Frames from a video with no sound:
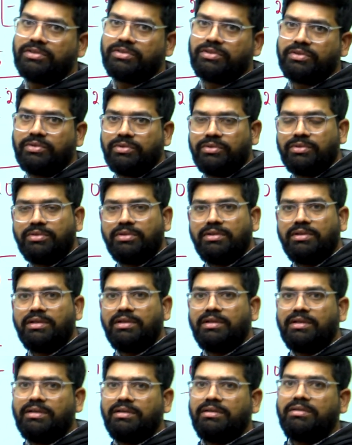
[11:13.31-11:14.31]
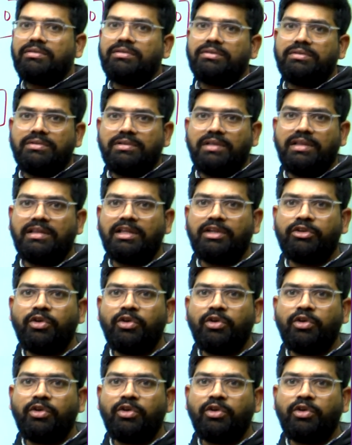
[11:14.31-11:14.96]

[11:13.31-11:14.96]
So, in the